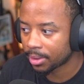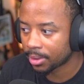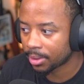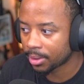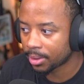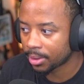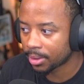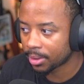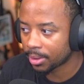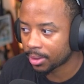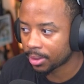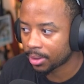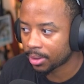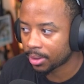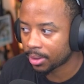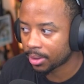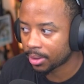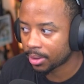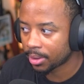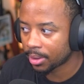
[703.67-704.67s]
All
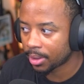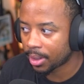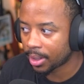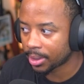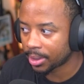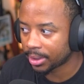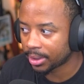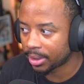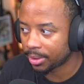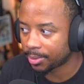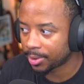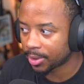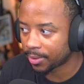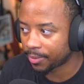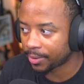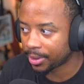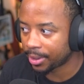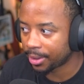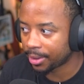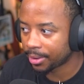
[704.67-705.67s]
right, let's see what's
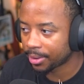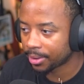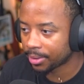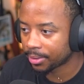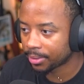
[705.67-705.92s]
over here.